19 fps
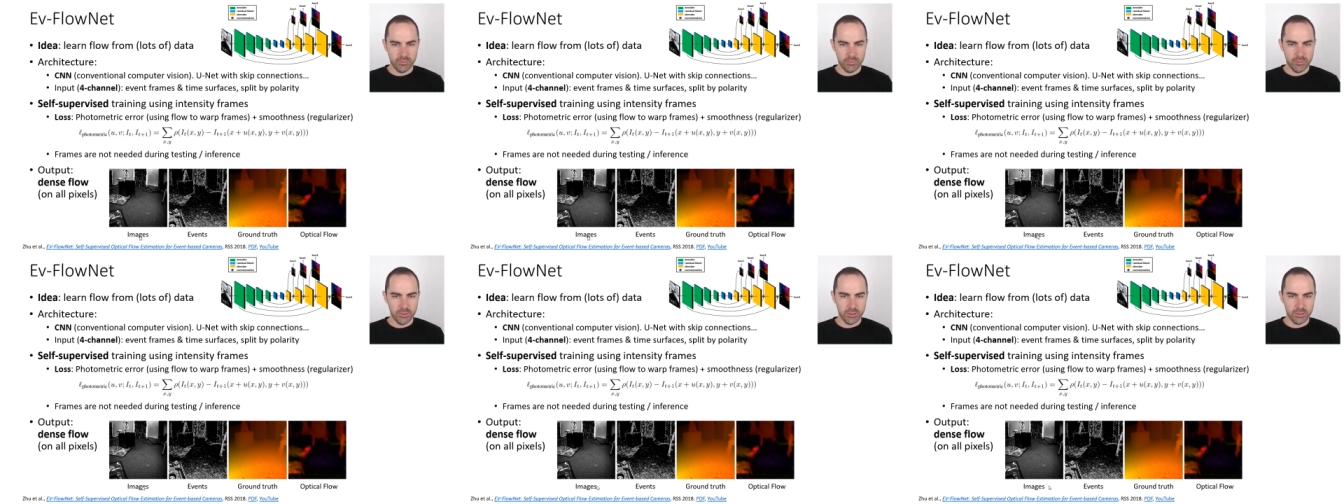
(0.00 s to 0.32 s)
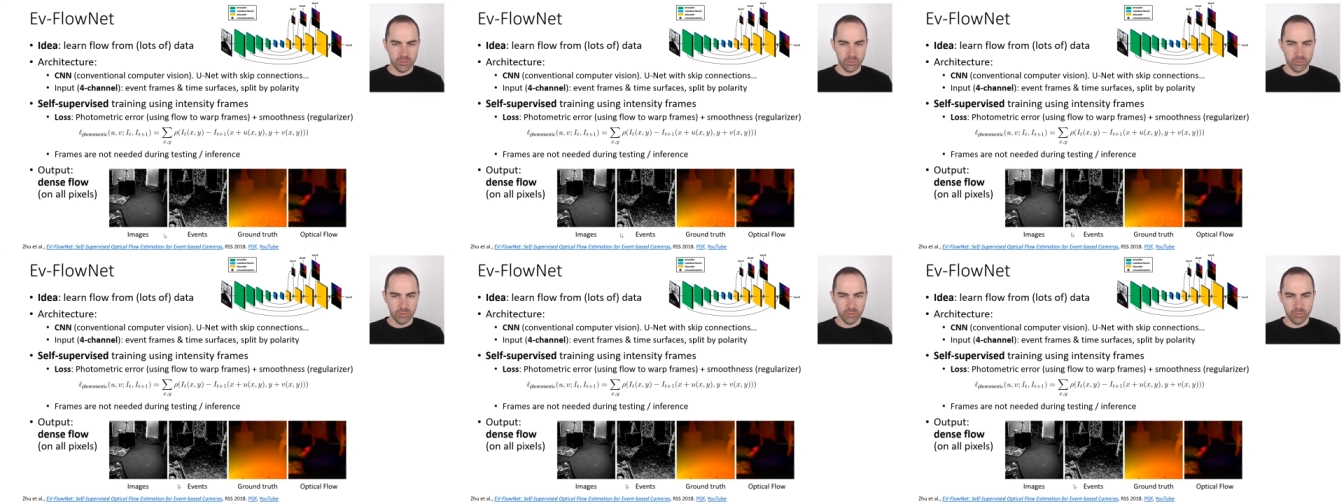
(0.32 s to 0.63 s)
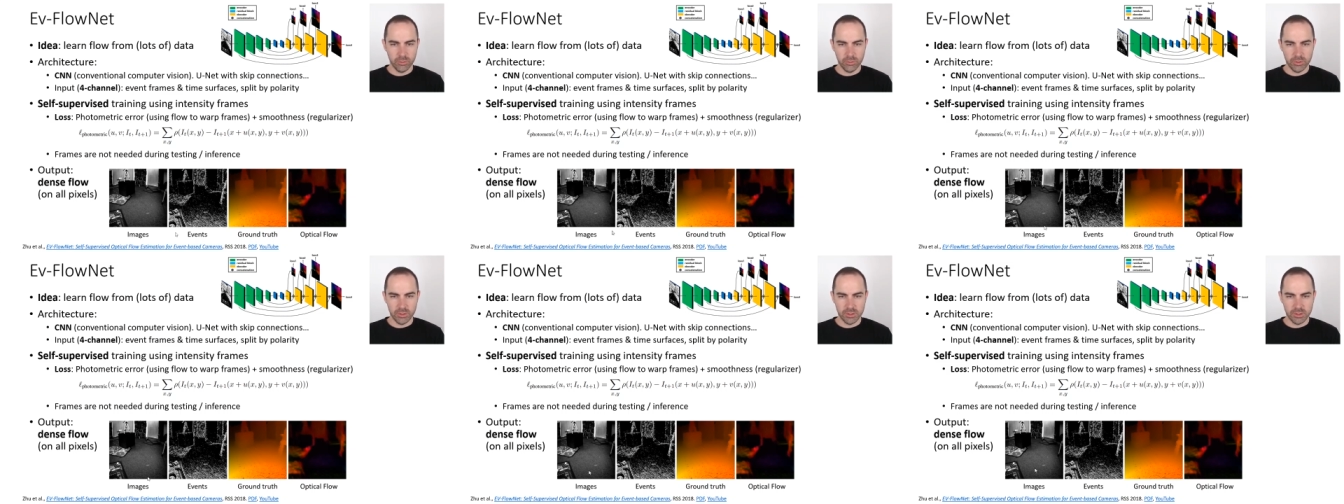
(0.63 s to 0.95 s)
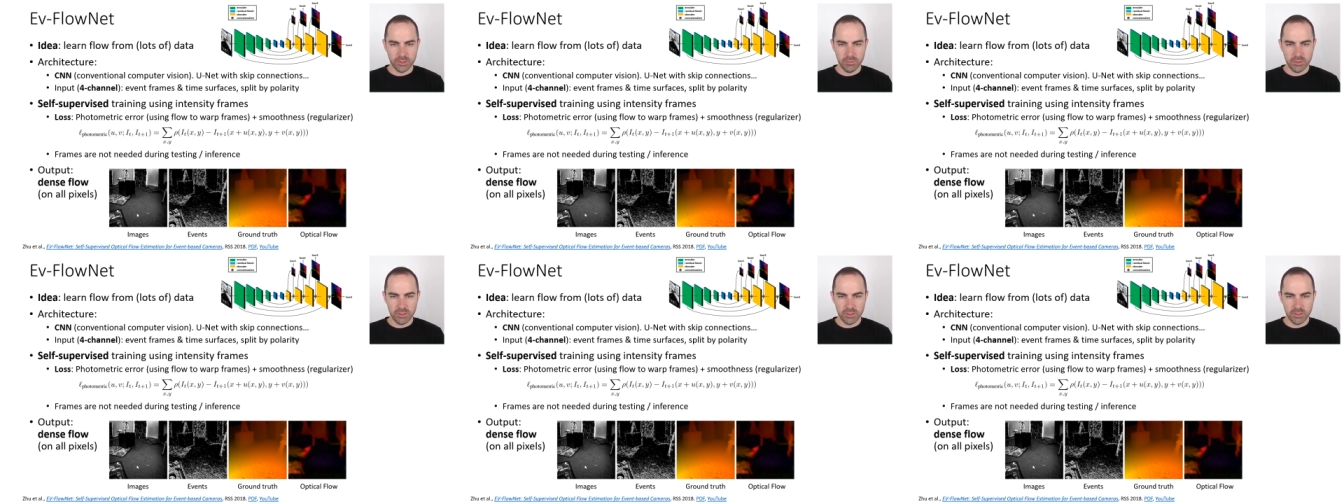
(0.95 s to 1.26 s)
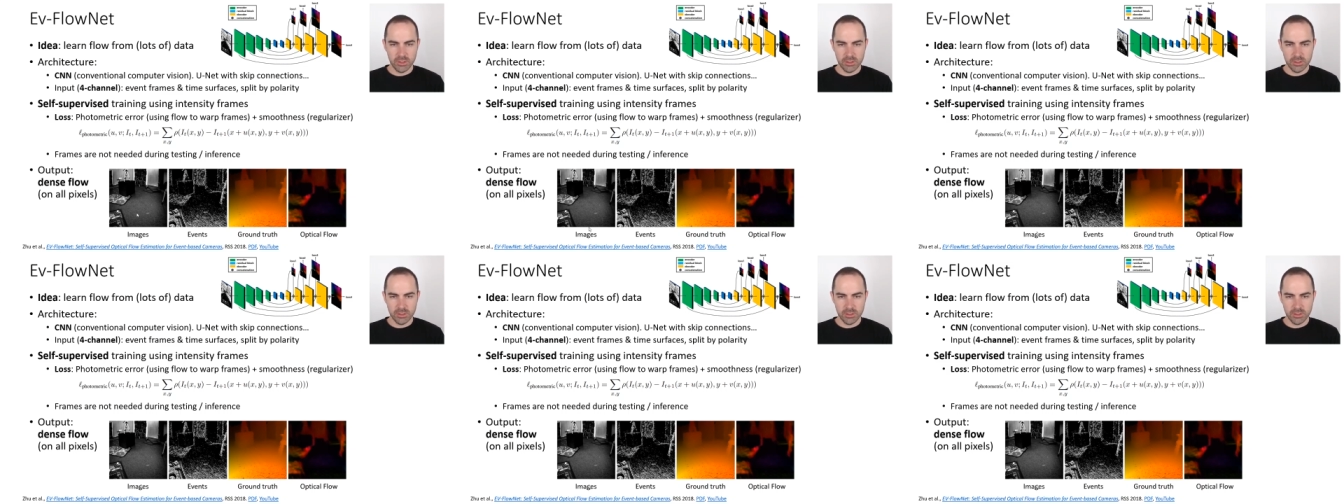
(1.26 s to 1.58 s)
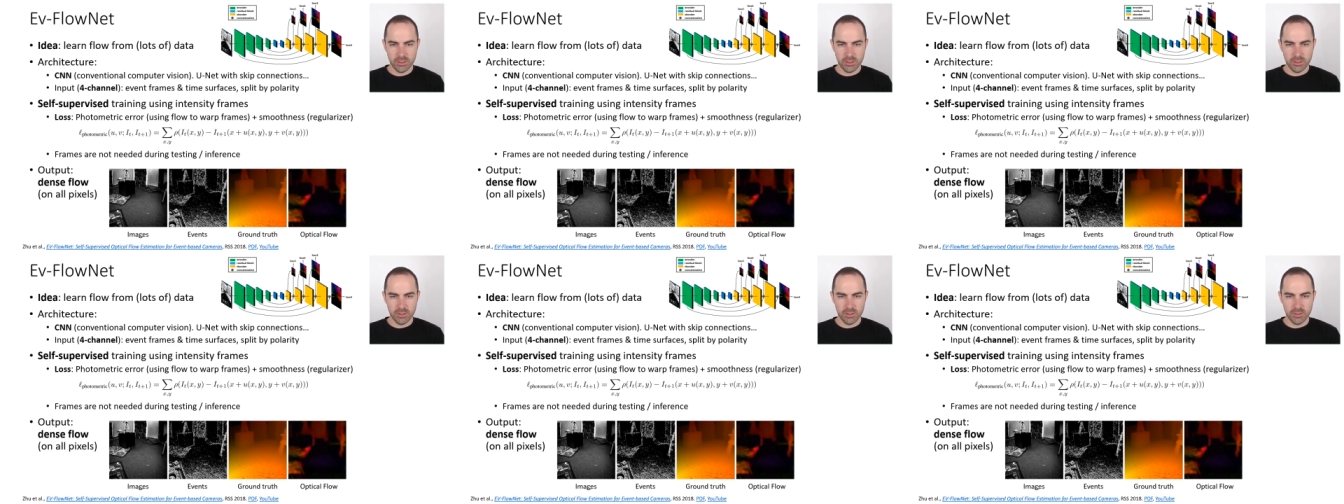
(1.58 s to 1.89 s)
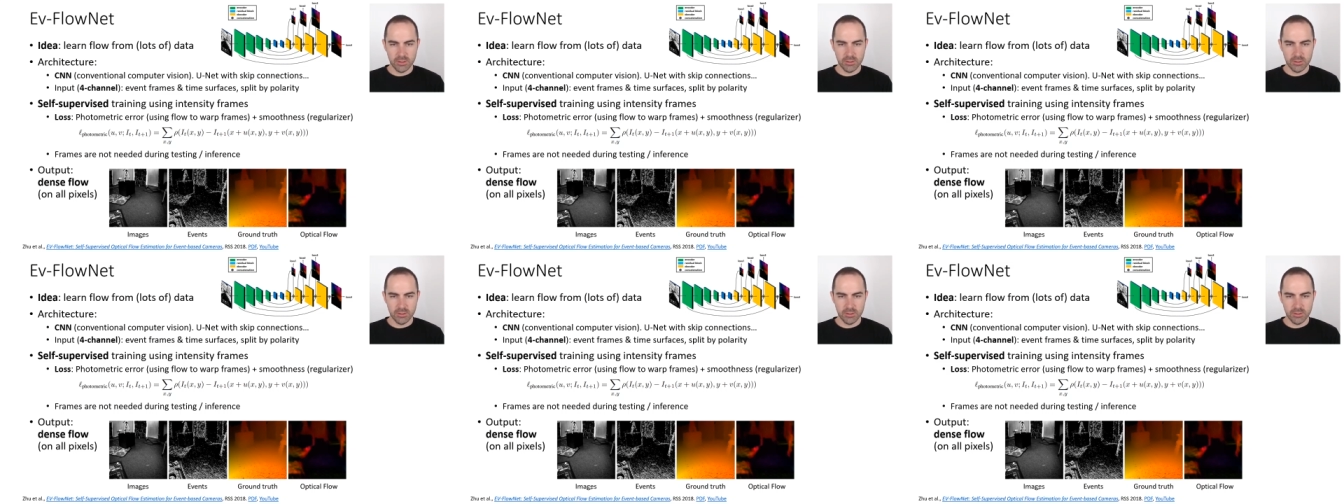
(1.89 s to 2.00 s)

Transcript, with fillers: just to go through these images uh,